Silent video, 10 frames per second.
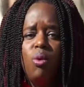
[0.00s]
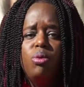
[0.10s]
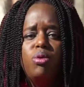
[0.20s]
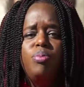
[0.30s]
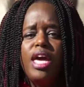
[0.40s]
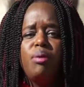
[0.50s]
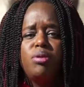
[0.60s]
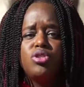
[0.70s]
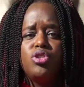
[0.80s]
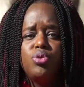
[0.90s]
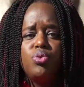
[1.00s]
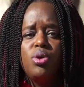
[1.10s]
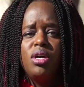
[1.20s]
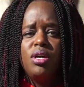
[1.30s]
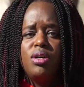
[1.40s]
we will be able to
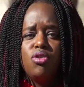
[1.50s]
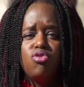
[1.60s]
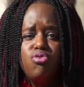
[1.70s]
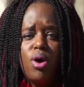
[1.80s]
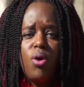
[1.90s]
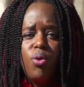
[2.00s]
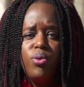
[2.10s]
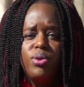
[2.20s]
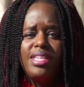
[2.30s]
grow